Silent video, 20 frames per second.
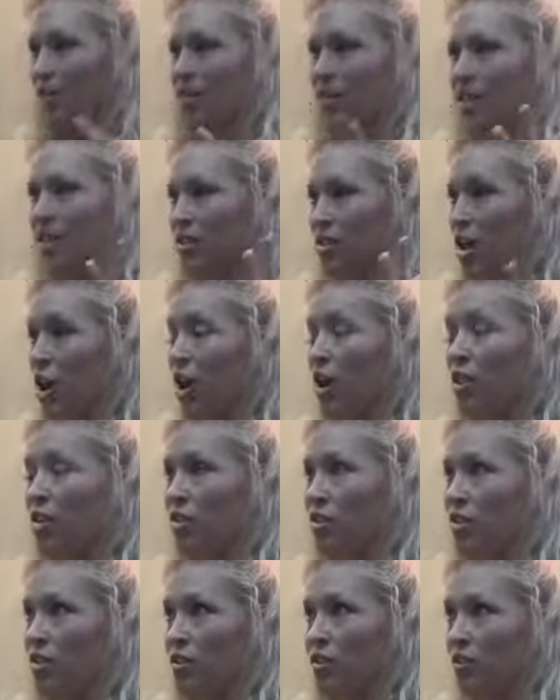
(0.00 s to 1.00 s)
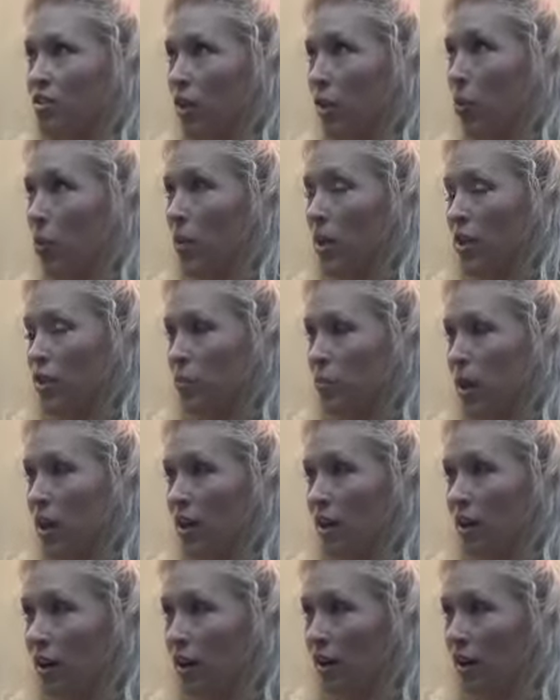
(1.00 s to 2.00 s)
that's all just so much
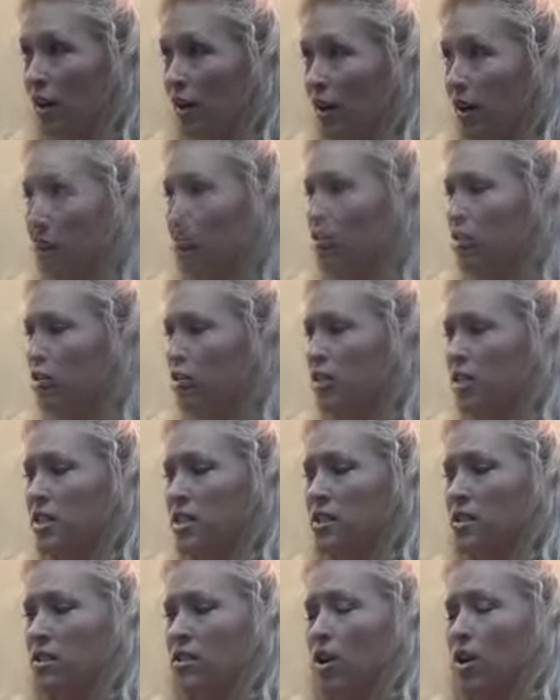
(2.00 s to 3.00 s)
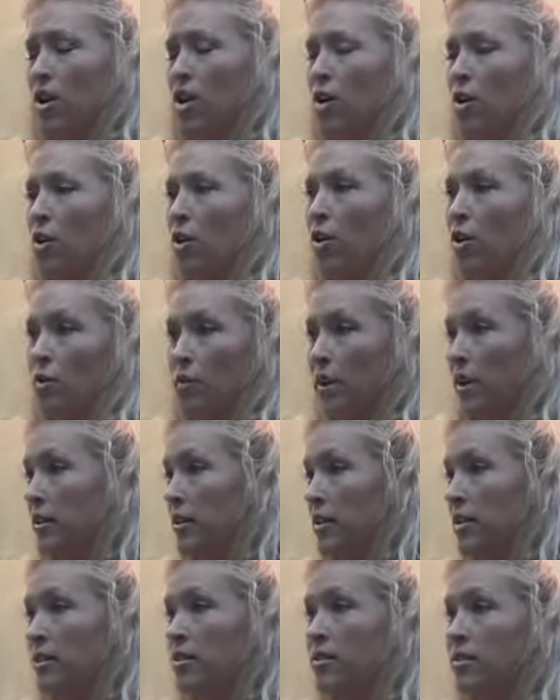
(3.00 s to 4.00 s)
better. Allergies are
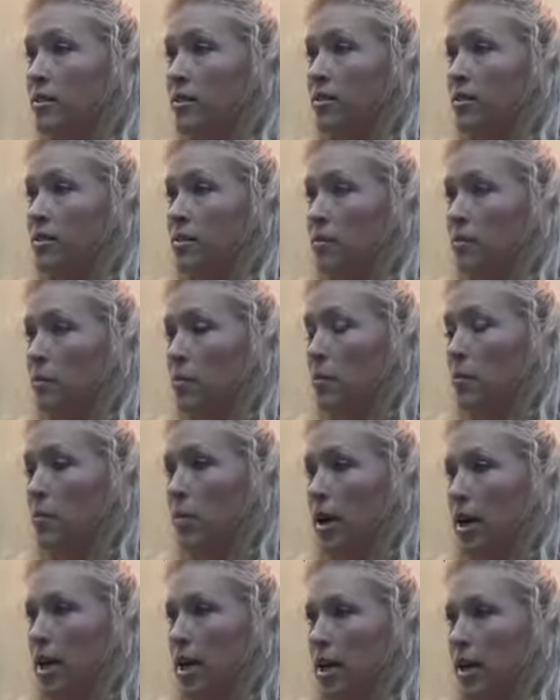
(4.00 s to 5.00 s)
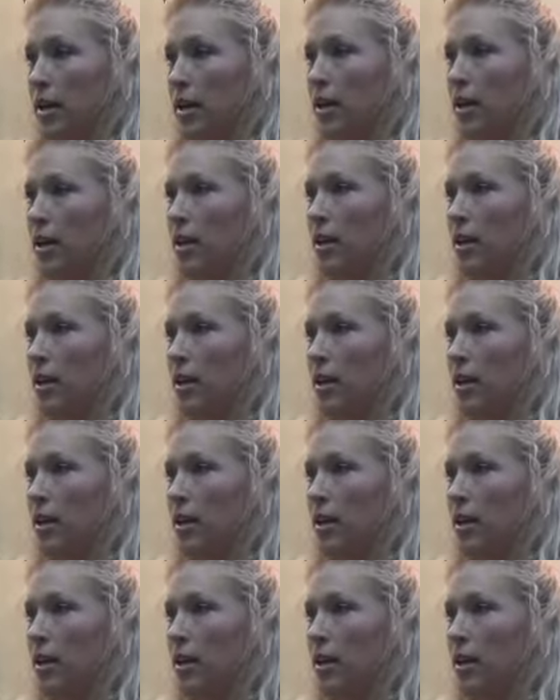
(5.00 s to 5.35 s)
horrendous, but